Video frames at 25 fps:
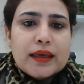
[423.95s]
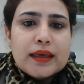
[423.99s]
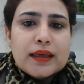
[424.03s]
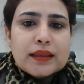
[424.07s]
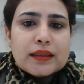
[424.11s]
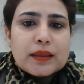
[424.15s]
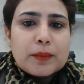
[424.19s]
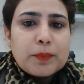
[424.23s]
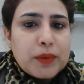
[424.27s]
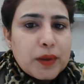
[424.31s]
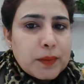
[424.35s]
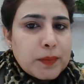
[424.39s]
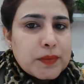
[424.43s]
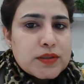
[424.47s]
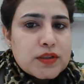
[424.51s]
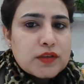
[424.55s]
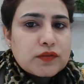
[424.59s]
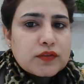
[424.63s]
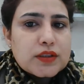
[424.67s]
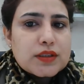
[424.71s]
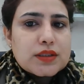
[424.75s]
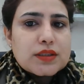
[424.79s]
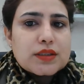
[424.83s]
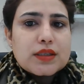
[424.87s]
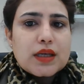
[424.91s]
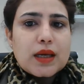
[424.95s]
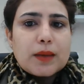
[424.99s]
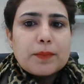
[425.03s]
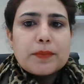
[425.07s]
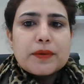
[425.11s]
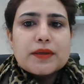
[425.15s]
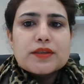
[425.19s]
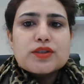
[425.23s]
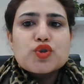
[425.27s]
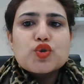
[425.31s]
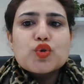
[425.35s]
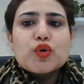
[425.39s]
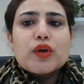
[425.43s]
The purpose of this step
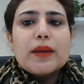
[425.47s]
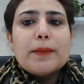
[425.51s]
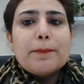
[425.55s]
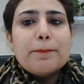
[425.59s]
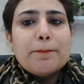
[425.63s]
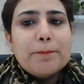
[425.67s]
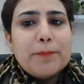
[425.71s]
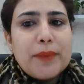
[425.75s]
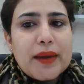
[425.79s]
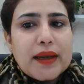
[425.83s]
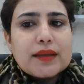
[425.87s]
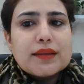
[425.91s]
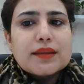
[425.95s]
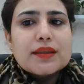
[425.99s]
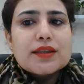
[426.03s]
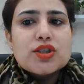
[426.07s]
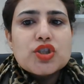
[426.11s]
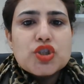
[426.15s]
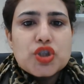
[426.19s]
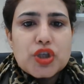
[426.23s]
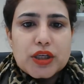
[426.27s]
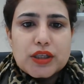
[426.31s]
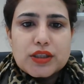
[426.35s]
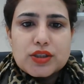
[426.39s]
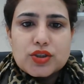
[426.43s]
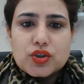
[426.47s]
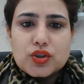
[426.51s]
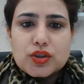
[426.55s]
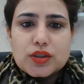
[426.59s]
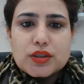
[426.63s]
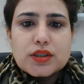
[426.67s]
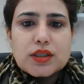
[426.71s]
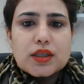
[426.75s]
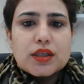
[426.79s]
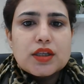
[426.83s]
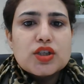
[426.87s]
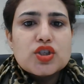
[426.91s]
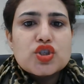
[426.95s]
is to embed the changes
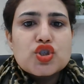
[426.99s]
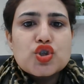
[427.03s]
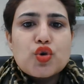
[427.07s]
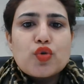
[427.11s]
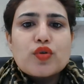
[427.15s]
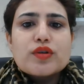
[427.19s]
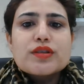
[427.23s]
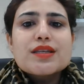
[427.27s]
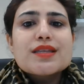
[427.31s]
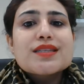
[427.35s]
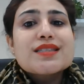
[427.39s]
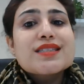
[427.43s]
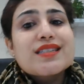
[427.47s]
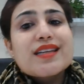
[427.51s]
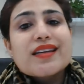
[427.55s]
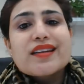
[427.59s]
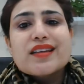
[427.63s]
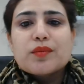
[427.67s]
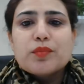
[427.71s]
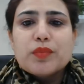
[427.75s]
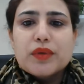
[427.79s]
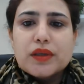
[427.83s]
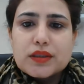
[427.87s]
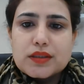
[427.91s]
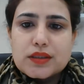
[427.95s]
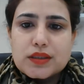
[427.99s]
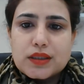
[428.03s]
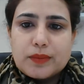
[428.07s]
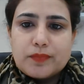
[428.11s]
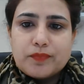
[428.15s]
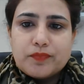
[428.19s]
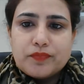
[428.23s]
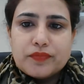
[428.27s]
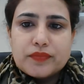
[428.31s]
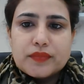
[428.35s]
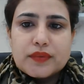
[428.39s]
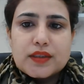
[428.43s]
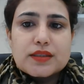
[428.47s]
and ensure sustainability.
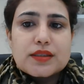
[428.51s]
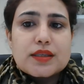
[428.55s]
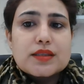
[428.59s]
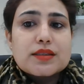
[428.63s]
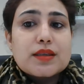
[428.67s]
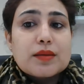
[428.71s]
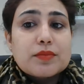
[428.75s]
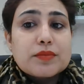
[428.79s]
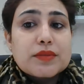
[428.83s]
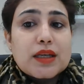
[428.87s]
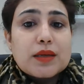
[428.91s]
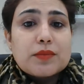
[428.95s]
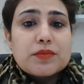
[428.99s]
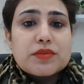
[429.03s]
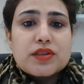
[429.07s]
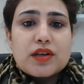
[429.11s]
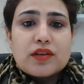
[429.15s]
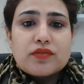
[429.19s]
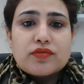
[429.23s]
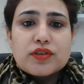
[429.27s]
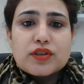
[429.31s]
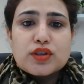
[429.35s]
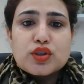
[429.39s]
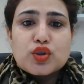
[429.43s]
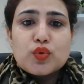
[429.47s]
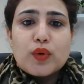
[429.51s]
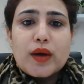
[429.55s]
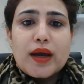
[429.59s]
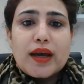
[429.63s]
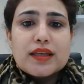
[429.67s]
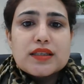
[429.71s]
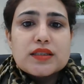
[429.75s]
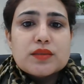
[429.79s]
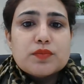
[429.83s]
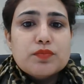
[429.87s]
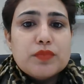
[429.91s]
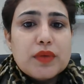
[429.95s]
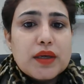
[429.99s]
This is sometimes referred to
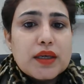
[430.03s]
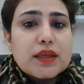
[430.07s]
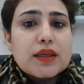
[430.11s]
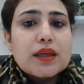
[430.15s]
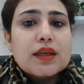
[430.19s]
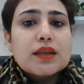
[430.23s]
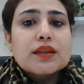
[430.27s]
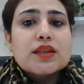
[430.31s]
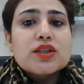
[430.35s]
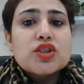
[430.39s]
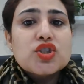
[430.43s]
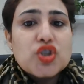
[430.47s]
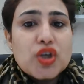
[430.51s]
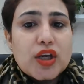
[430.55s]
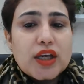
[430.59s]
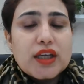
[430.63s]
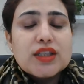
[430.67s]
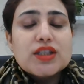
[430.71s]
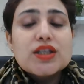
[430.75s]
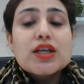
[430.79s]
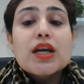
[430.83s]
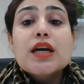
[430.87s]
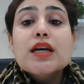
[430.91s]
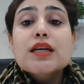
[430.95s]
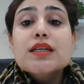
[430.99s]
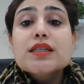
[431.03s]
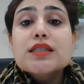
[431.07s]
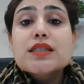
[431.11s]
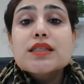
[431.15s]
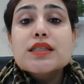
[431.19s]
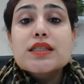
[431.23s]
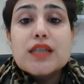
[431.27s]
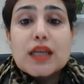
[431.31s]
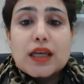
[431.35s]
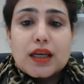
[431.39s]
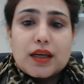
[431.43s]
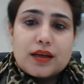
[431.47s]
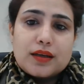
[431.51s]
as making the change
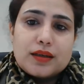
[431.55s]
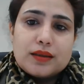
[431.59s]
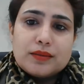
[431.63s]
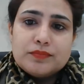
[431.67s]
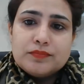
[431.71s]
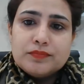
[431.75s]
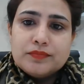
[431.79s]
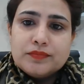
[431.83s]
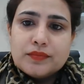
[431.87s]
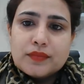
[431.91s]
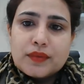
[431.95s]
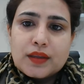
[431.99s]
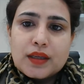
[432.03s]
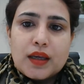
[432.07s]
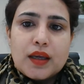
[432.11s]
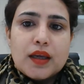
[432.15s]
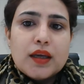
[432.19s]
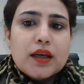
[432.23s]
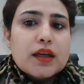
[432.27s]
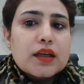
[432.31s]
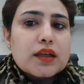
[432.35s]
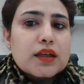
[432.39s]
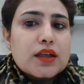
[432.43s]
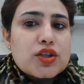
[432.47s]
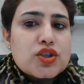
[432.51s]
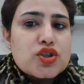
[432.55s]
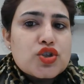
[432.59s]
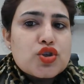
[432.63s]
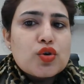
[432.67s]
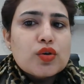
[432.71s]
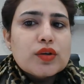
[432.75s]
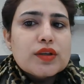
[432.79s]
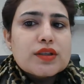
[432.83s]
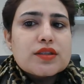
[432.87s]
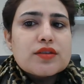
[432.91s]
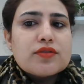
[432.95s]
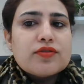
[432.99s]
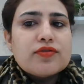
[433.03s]
stick. Control
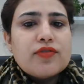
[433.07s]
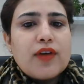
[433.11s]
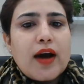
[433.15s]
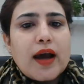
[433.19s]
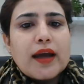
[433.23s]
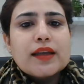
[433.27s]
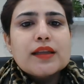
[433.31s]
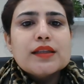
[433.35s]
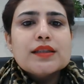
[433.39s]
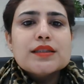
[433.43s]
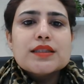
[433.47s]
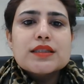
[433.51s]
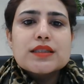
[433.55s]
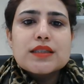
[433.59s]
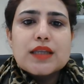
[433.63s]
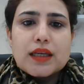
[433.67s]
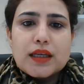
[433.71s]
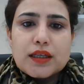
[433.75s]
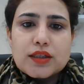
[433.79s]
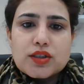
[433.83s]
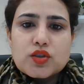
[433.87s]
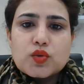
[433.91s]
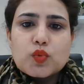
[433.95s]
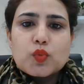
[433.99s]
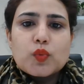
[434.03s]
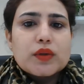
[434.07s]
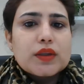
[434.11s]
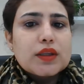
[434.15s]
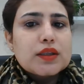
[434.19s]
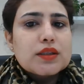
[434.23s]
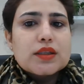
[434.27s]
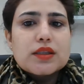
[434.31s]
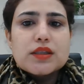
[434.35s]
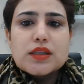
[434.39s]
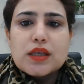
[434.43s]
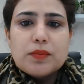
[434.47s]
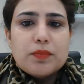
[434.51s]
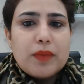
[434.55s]
is the final stage within the
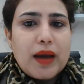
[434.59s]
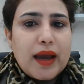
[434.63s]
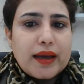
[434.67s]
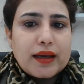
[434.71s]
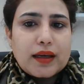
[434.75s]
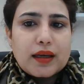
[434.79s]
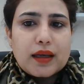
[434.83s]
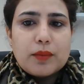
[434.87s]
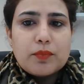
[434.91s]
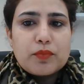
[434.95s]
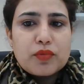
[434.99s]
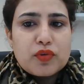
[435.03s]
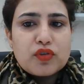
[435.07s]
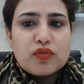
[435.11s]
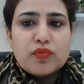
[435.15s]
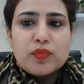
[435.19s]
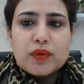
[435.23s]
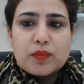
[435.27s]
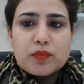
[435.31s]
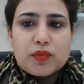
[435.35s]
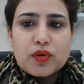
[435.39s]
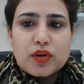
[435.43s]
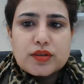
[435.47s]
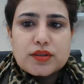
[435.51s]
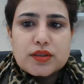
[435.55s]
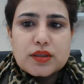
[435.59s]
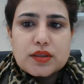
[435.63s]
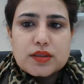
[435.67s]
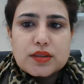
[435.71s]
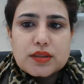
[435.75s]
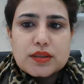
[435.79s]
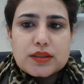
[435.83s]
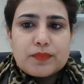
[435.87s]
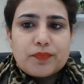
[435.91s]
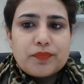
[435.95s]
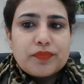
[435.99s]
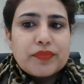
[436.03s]
DMAIC improvement process.